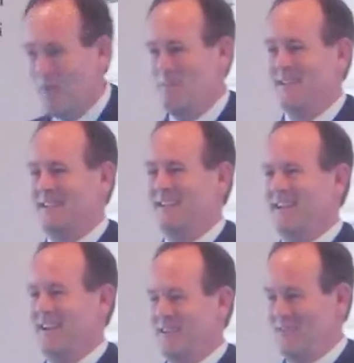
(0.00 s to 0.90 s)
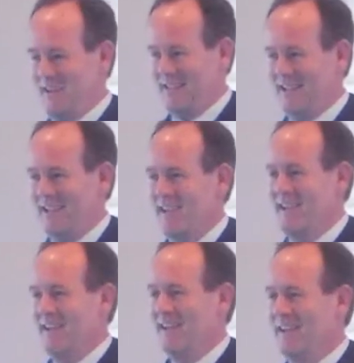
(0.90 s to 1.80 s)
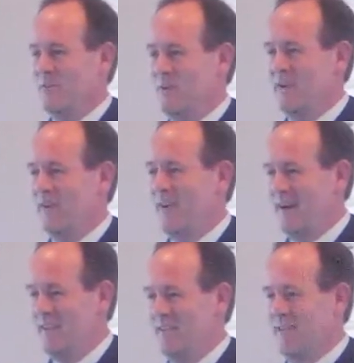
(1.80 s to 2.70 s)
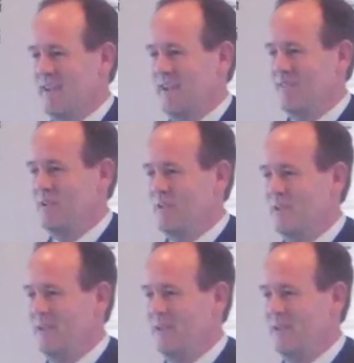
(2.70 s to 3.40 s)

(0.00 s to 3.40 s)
I hope I said that correctly. Uh, we are honored to have you